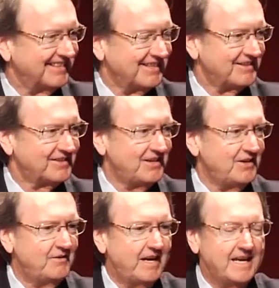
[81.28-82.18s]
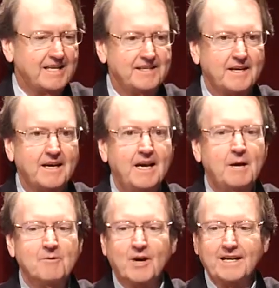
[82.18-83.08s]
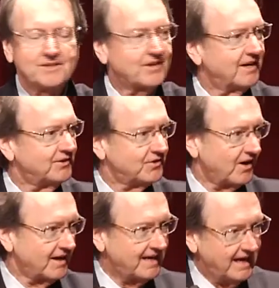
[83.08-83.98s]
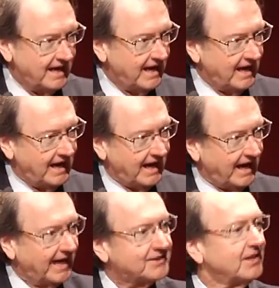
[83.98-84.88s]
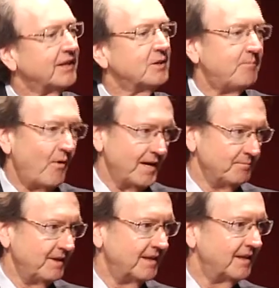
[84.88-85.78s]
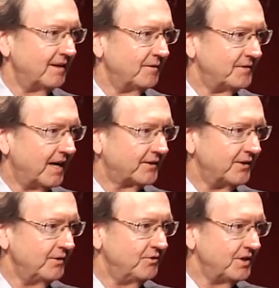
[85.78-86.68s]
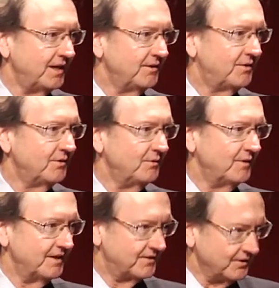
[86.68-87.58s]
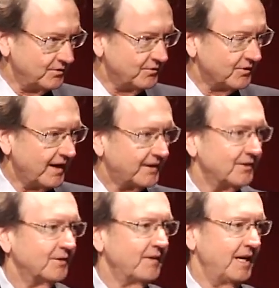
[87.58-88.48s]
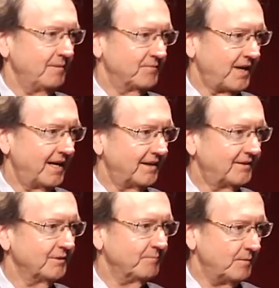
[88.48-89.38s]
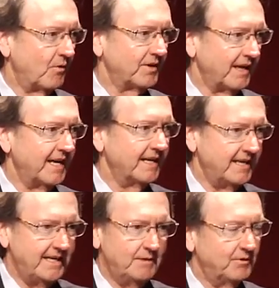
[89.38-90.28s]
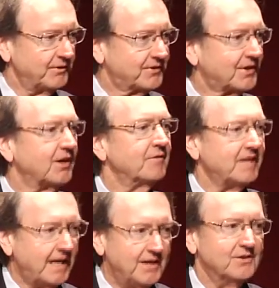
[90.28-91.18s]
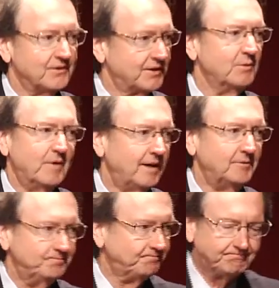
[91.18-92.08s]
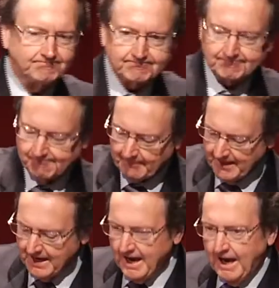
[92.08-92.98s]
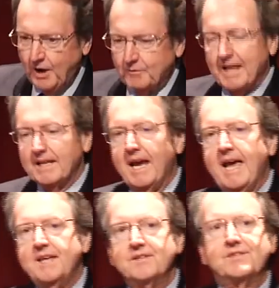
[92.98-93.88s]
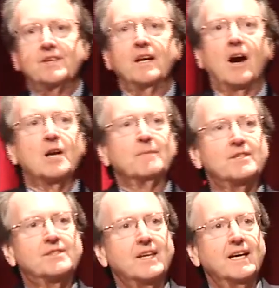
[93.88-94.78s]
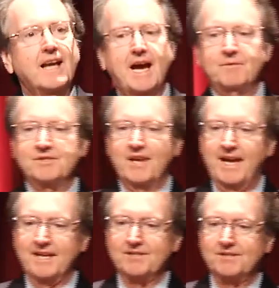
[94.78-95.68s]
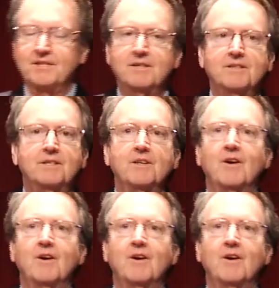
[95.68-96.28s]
to see you. And before I get started, Charlie, excellent appointment of Dr. Eugene Tu as the new director of Ames. I couldn't be more delighted. He will serve the agency well. Well, as Artemis said, I was asked to talk